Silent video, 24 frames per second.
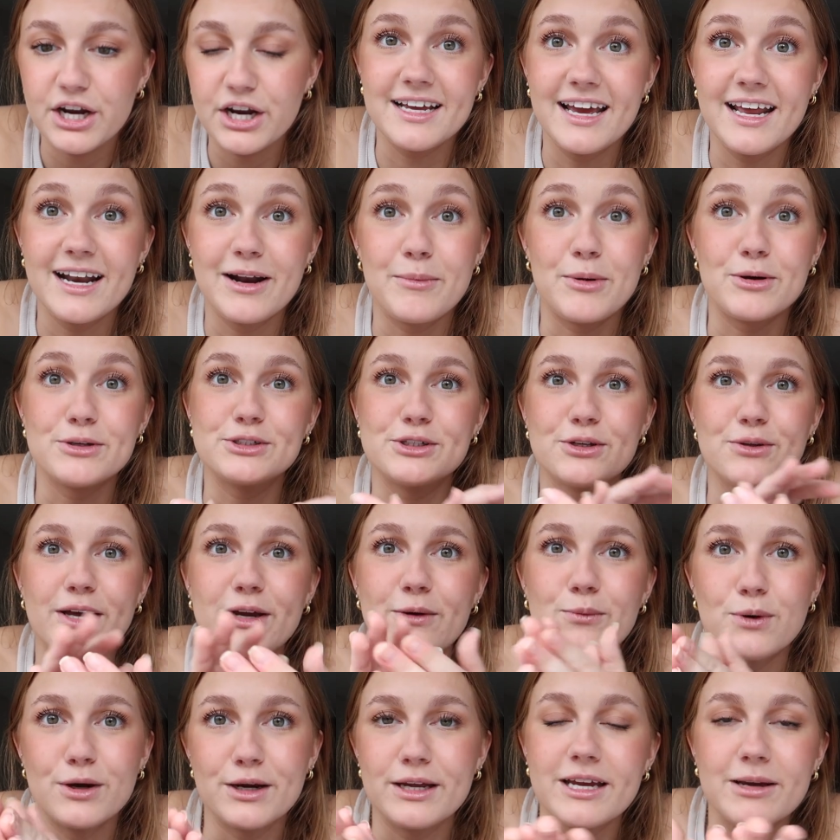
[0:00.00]
And I'm also
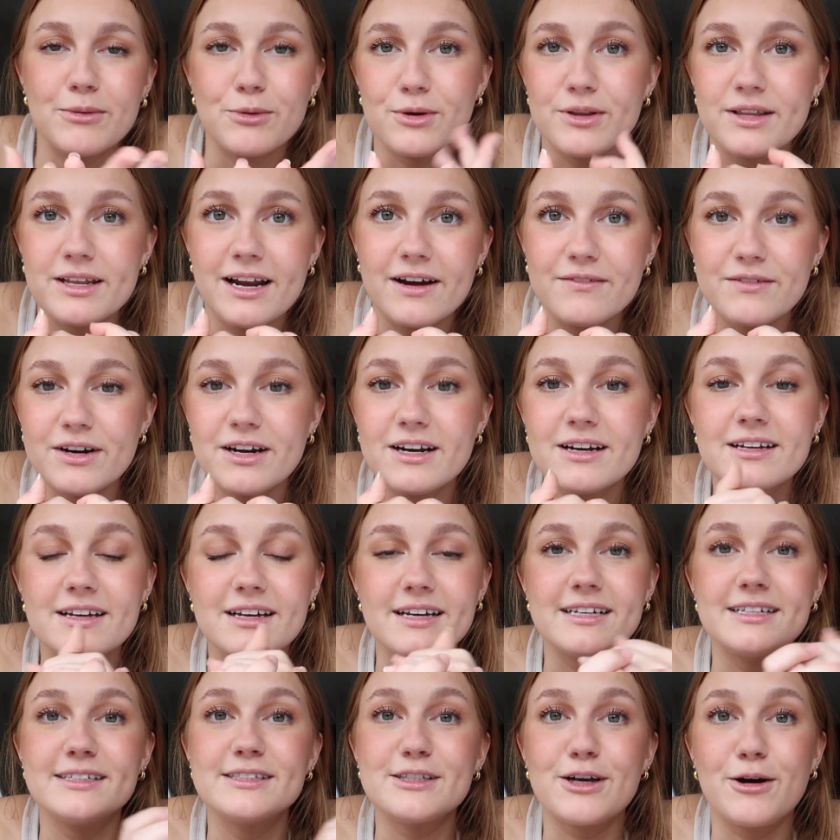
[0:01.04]
like working more than ever,
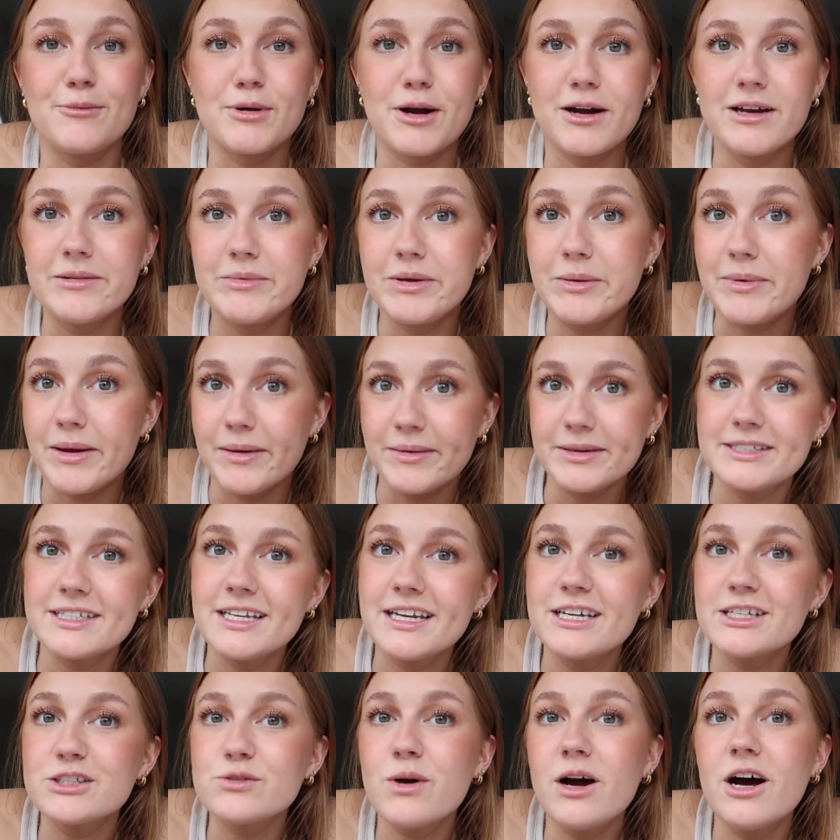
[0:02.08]
because I'll probably be
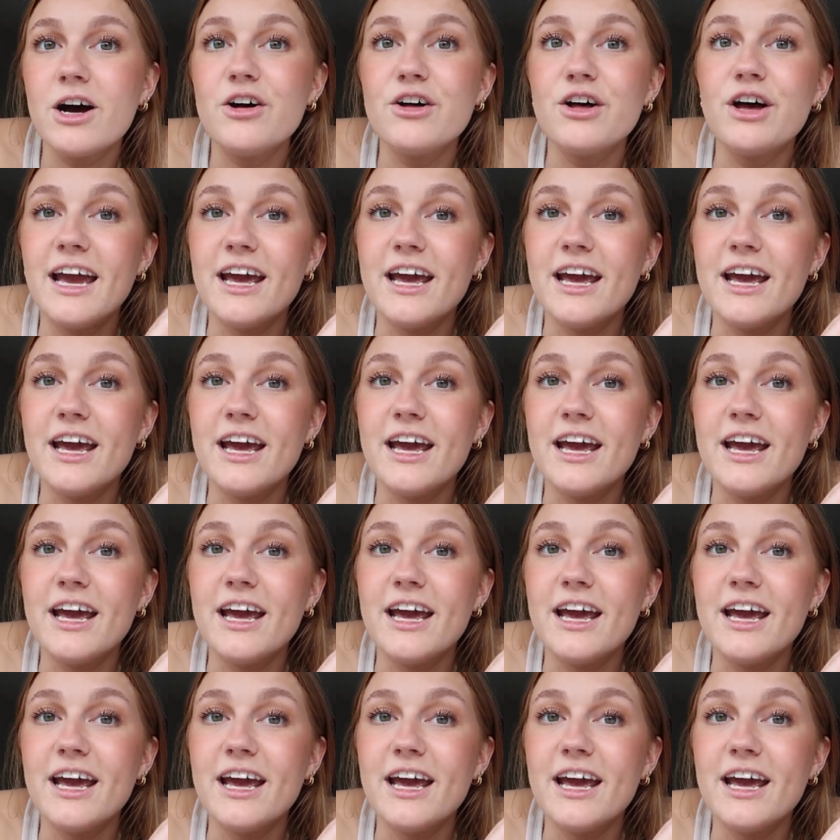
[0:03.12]
babysitting as well.